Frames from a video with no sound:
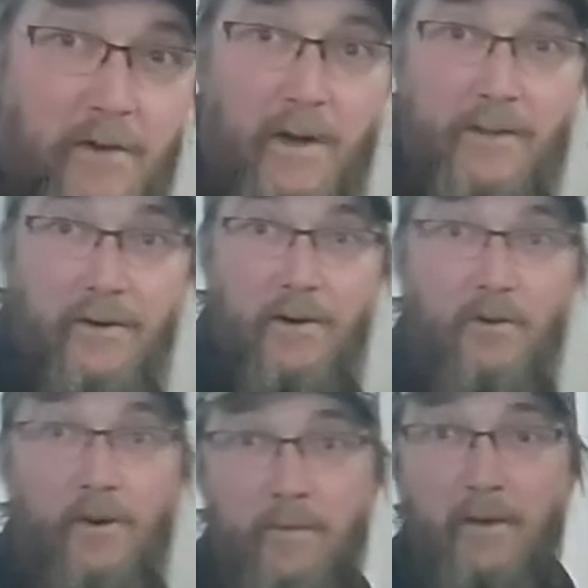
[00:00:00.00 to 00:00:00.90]
you what, there's no
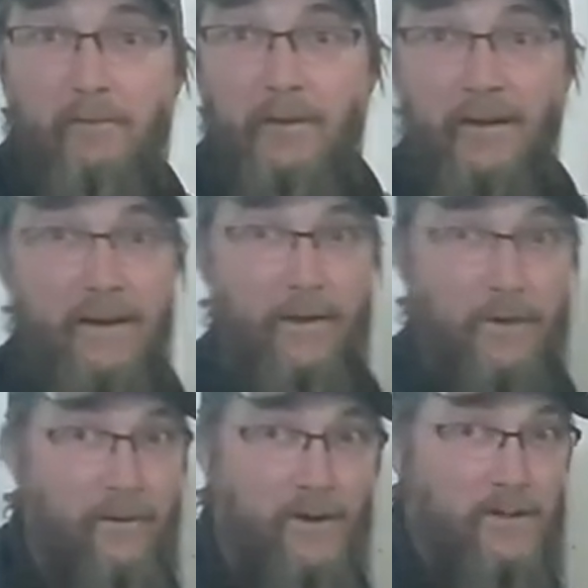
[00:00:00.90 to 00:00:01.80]
creepier feeling than
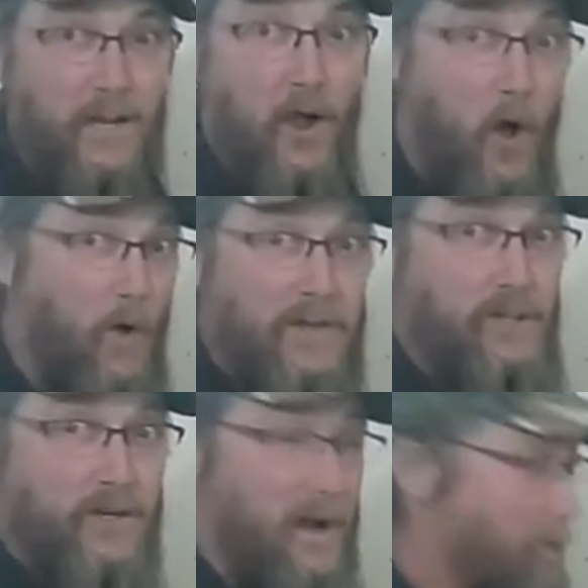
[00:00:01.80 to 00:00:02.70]
whenever you say, oh, it
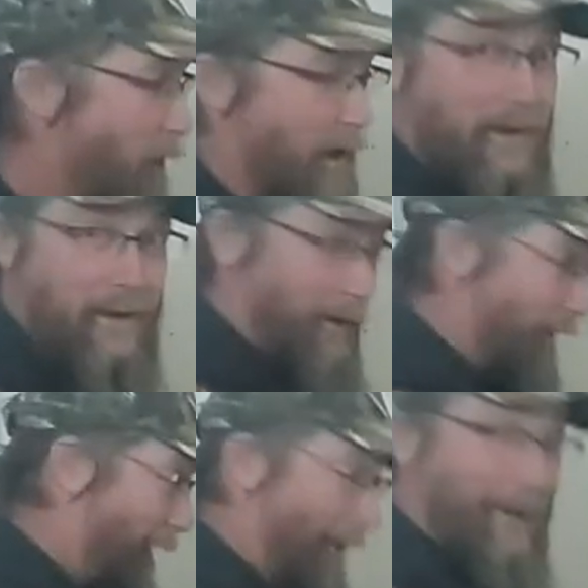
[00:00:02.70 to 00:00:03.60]
should come on.
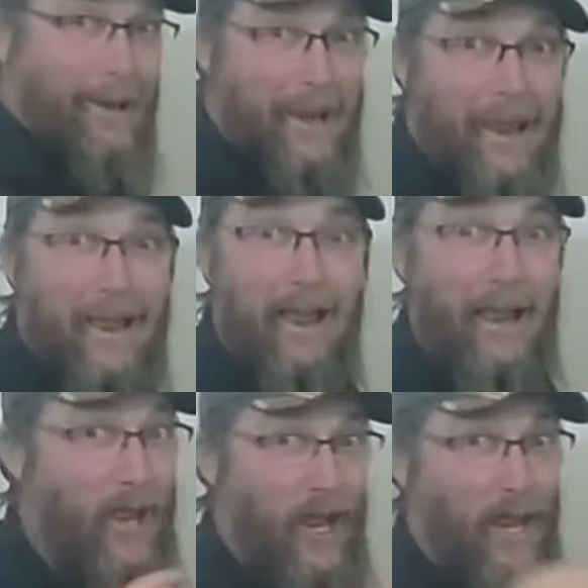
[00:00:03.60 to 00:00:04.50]
Click.
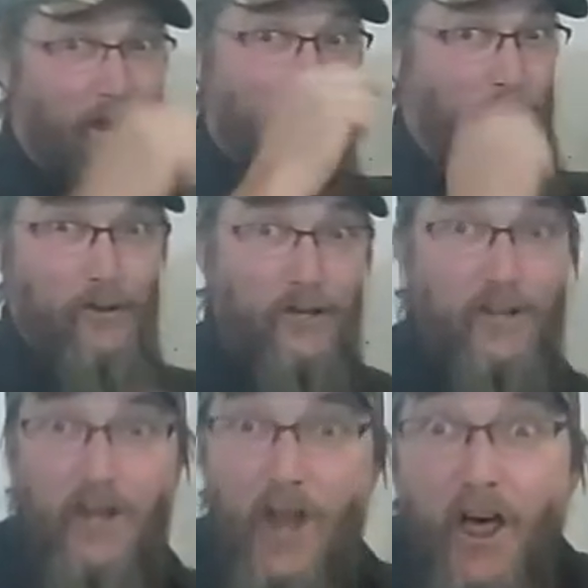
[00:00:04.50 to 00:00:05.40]

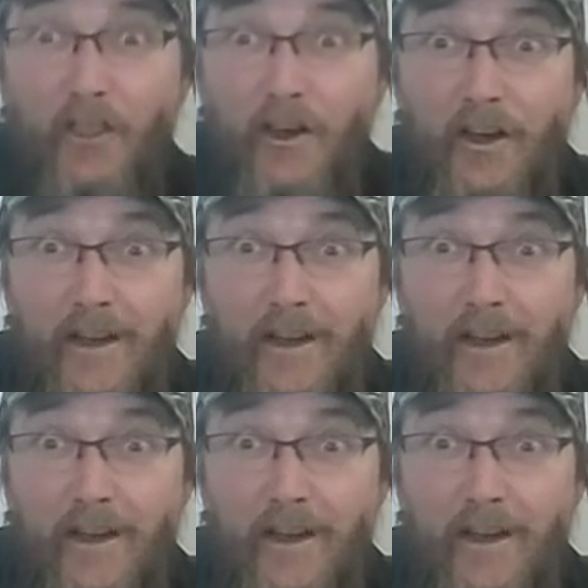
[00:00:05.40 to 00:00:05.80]
Nothing.